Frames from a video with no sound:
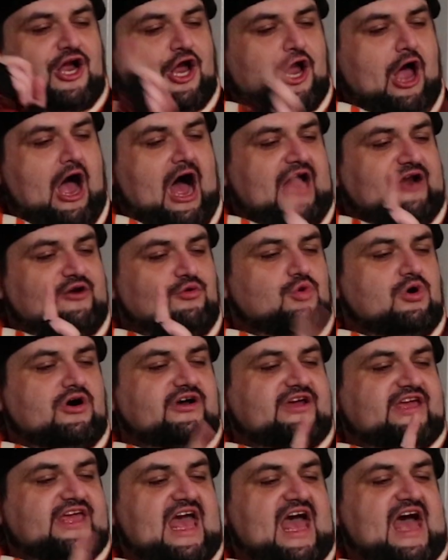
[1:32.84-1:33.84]
God will
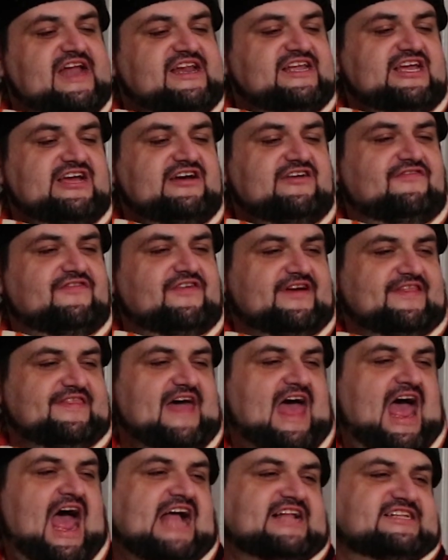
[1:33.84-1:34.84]
get you for
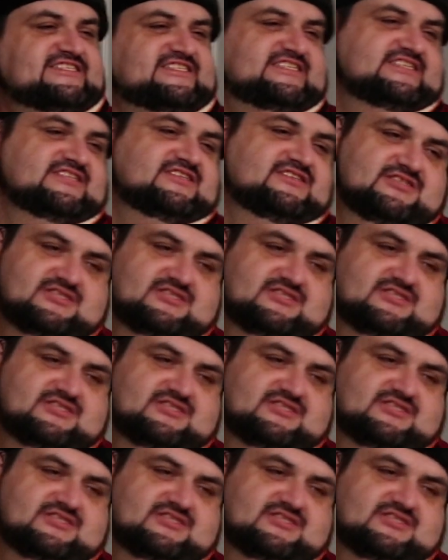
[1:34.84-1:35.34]
that.